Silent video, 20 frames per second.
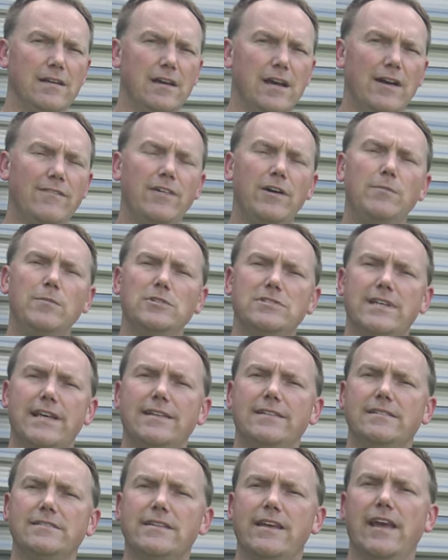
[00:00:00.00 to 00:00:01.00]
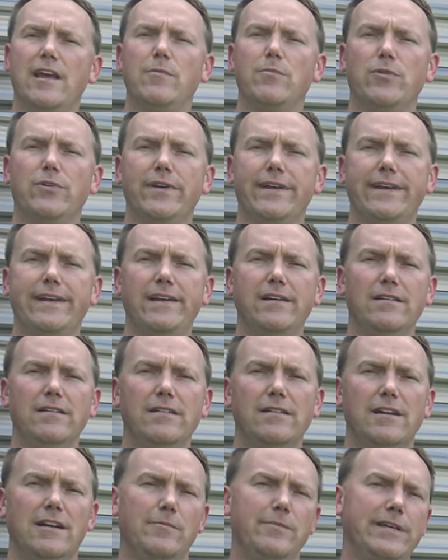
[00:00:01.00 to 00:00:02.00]
I've almost had this camper a
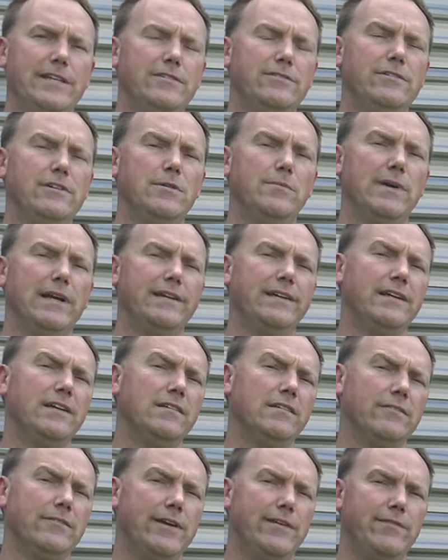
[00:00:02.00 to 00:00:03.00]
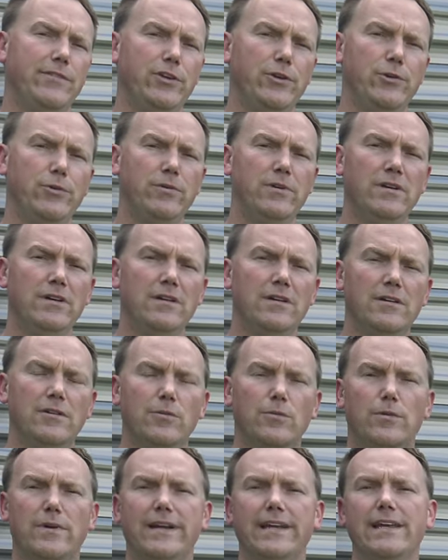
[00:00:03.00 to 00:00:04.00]
year and I'll be doing my yearly review
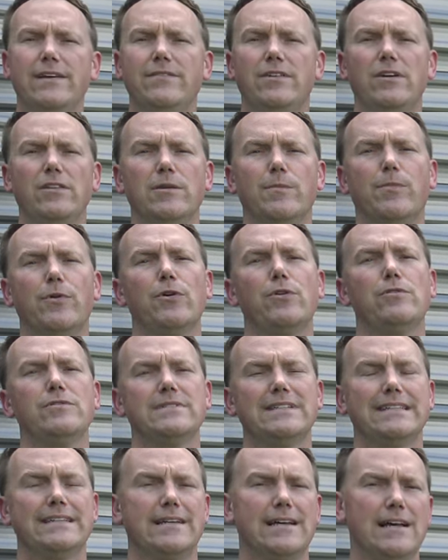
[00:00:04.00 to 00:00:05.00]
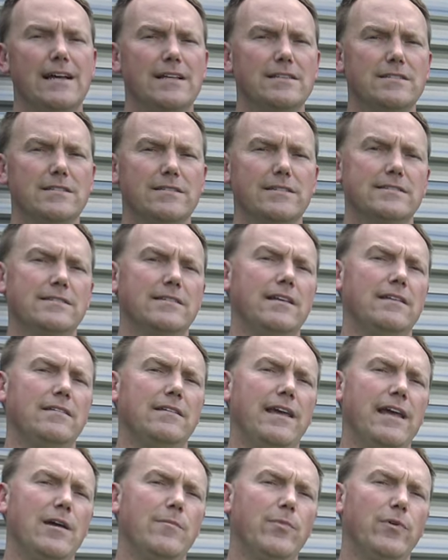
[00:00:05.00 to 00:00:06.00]
where I give all the pros and cons of this
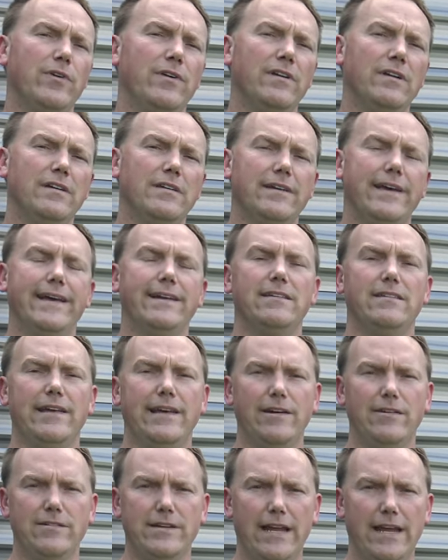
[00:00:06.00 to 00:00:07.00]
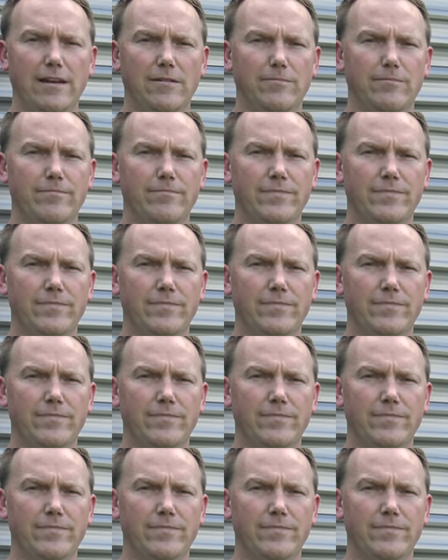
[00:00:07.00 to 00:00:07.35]
camper at a later date.